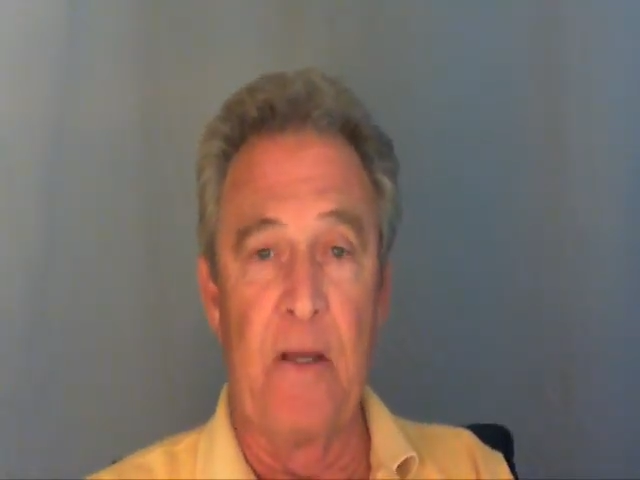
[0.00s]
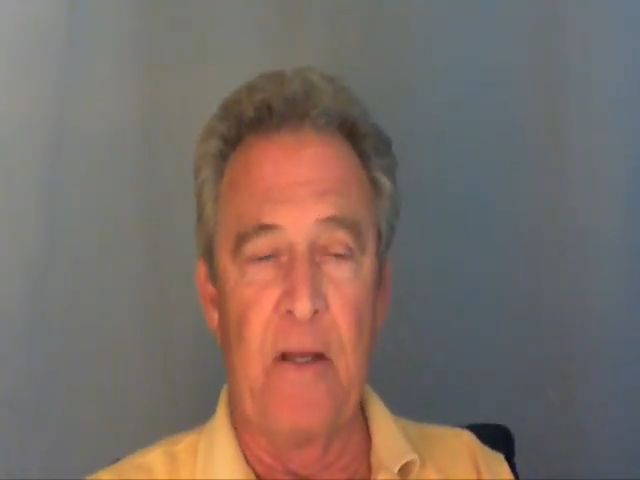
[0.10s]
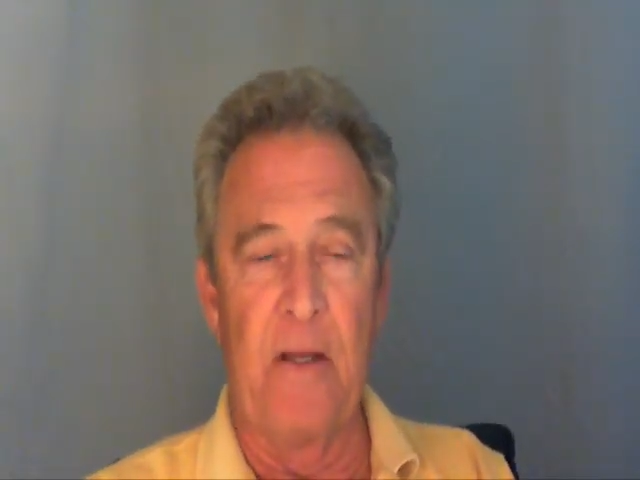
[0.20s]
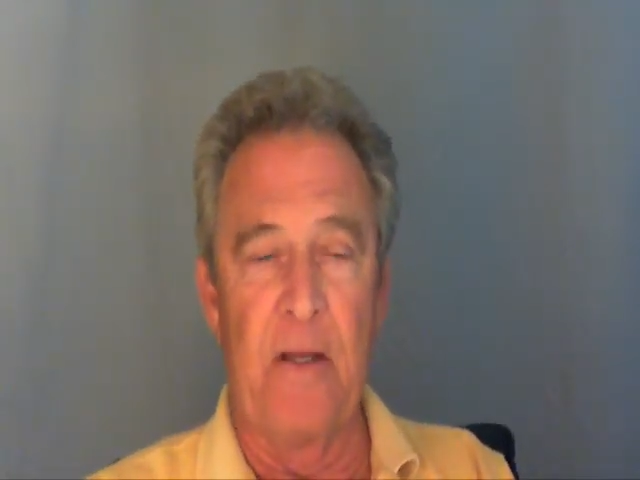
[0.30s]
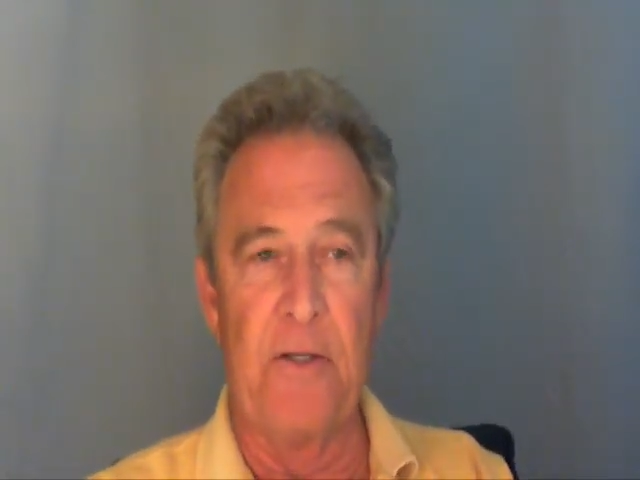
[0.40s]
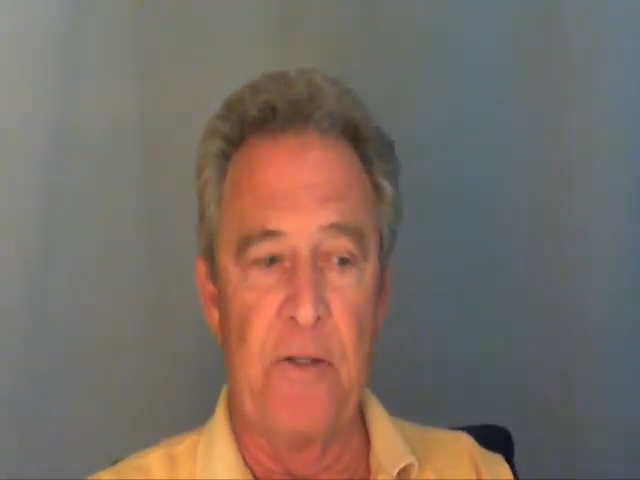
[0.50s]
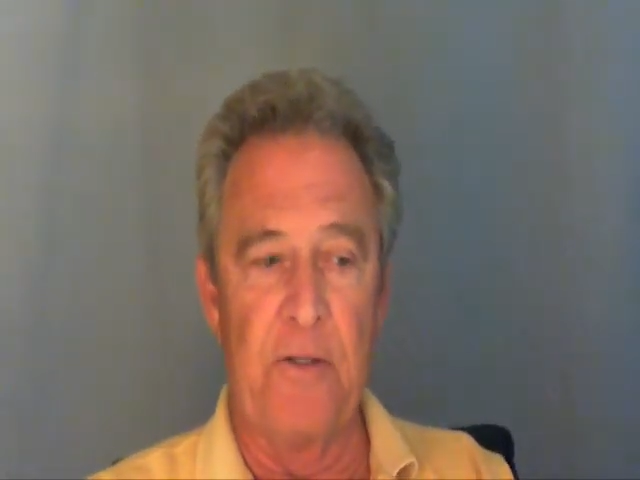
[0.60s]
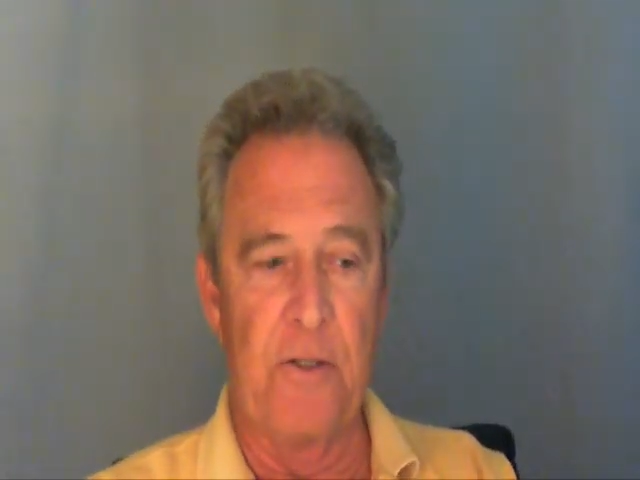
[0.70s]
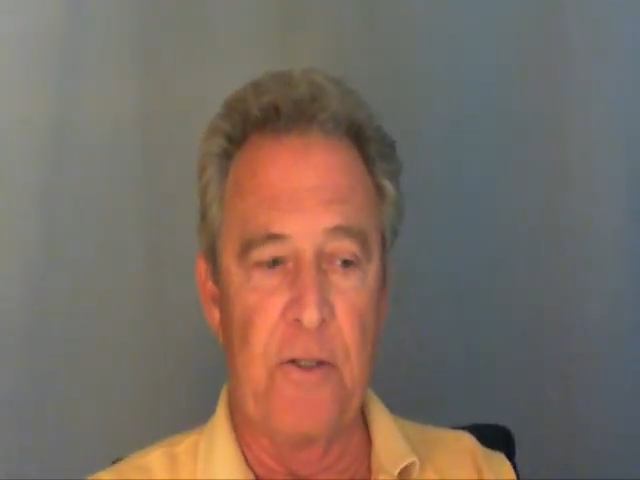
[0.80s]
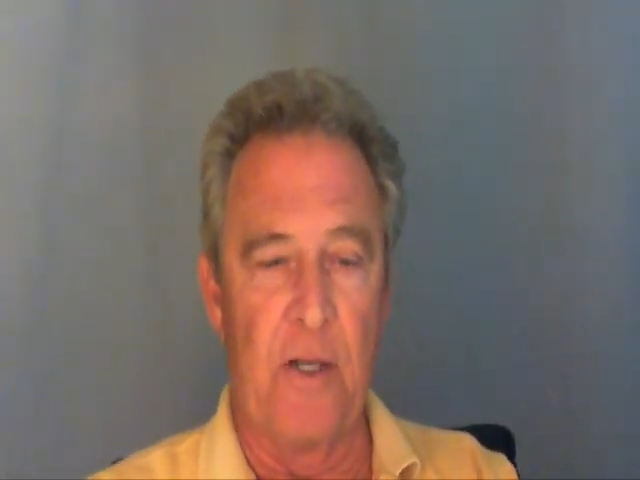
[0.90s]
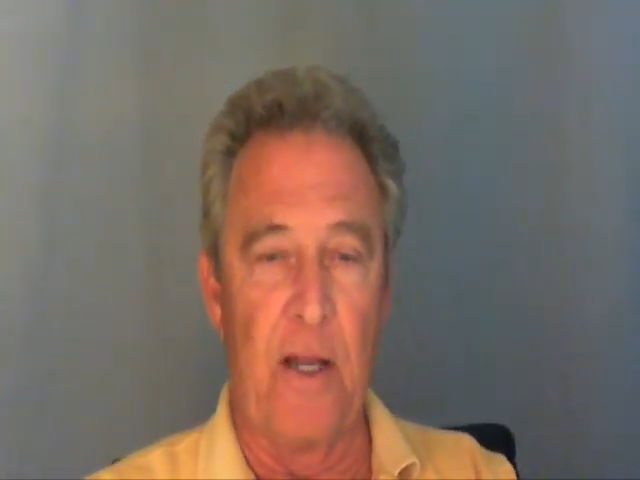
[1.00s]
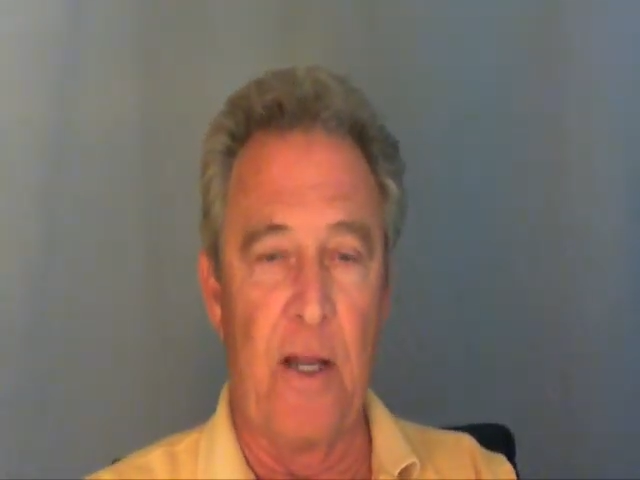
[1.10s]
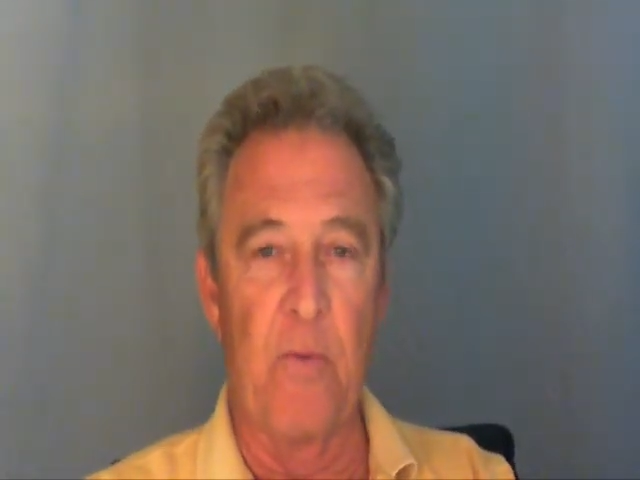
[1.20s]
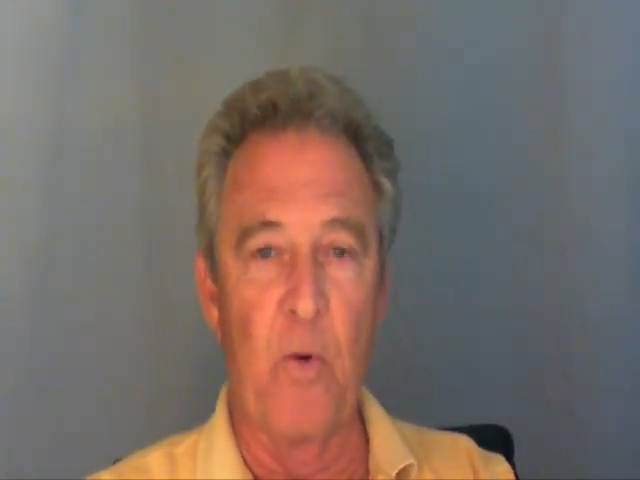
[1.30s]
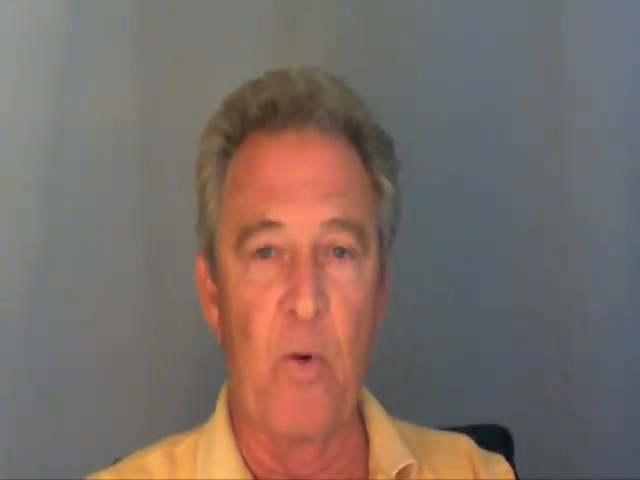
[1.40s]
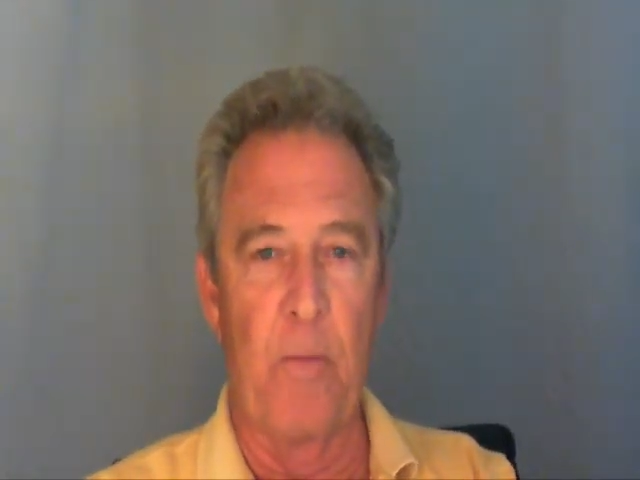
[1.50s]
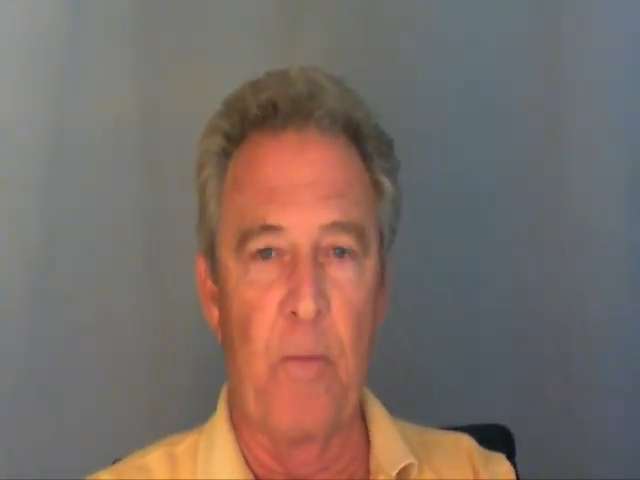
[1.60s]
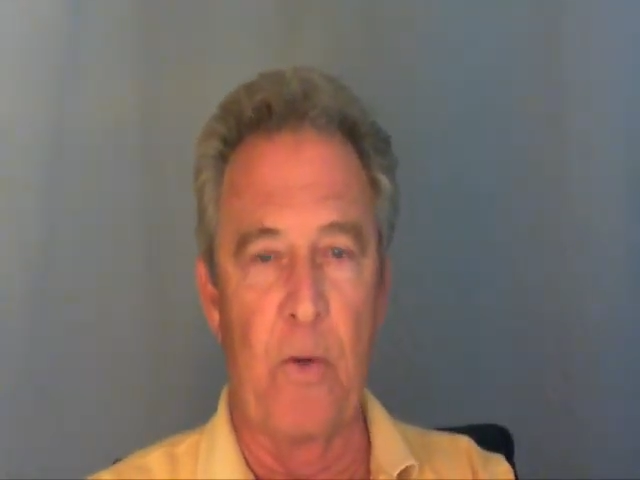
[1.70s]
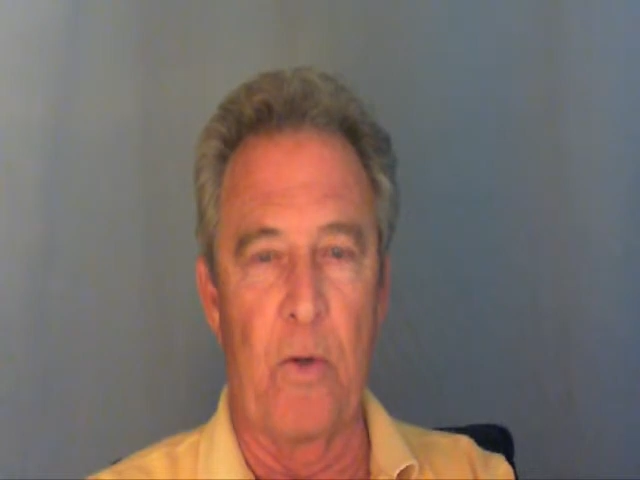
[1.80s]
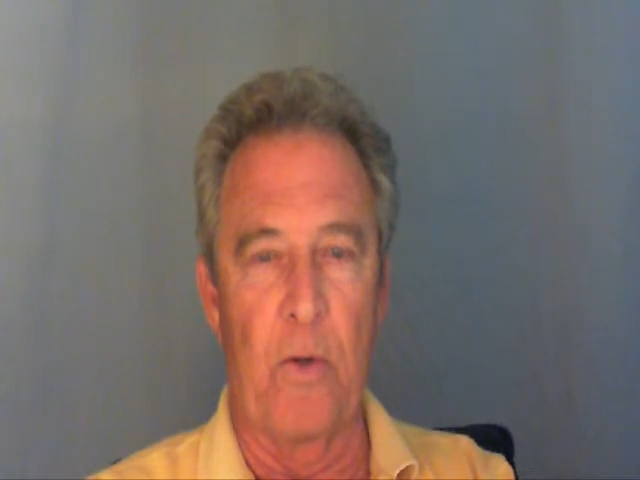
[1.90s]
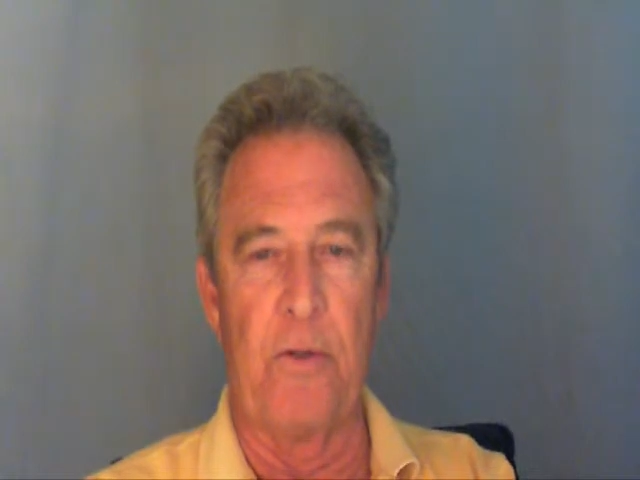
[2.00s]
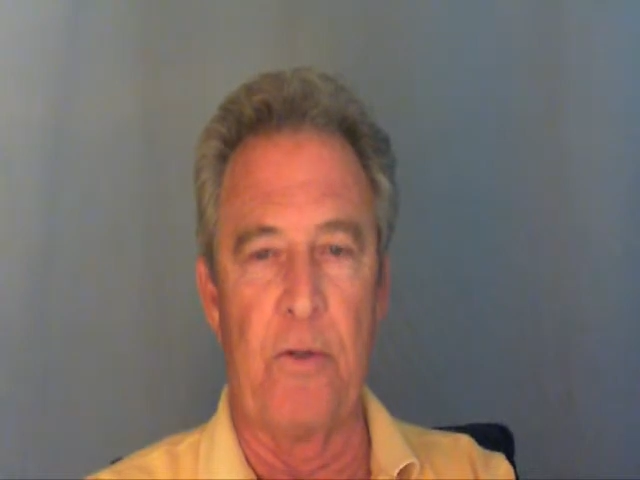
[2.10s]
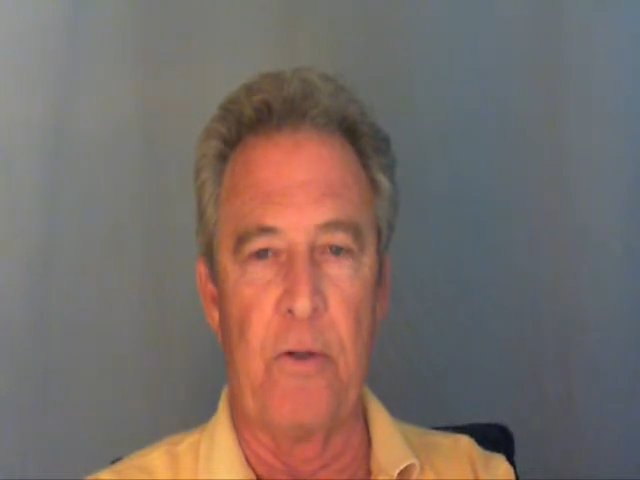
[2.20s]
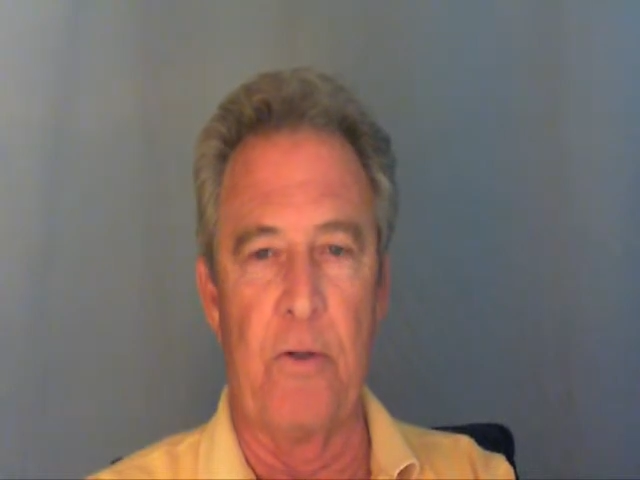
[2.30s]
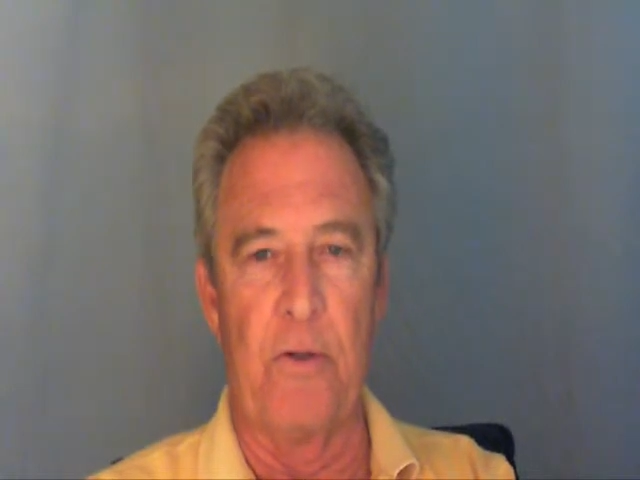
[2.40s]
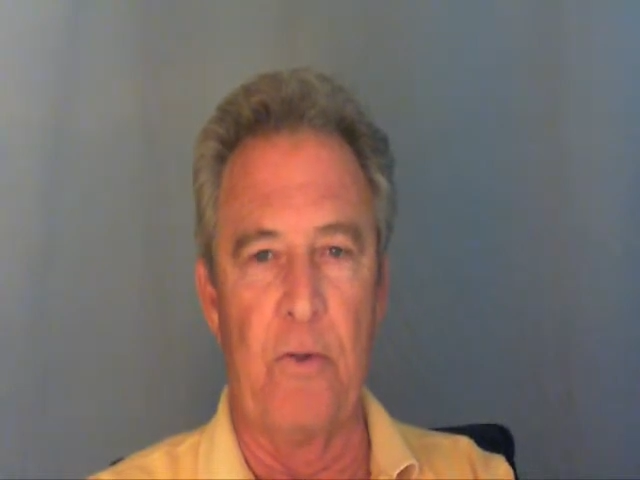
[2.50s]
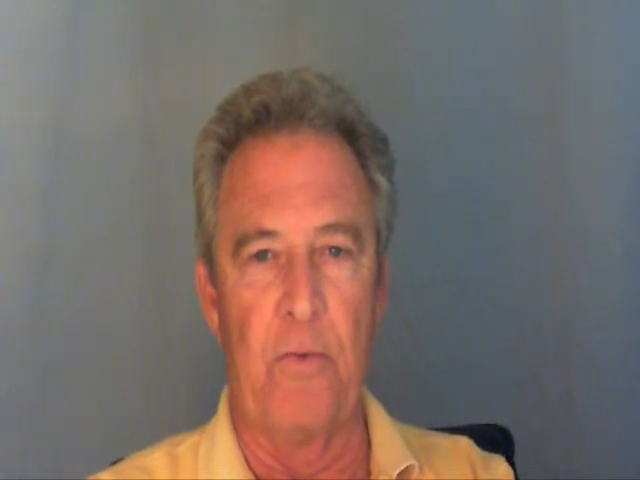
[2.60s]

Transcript: Now, this is just the labor report that you're going to do.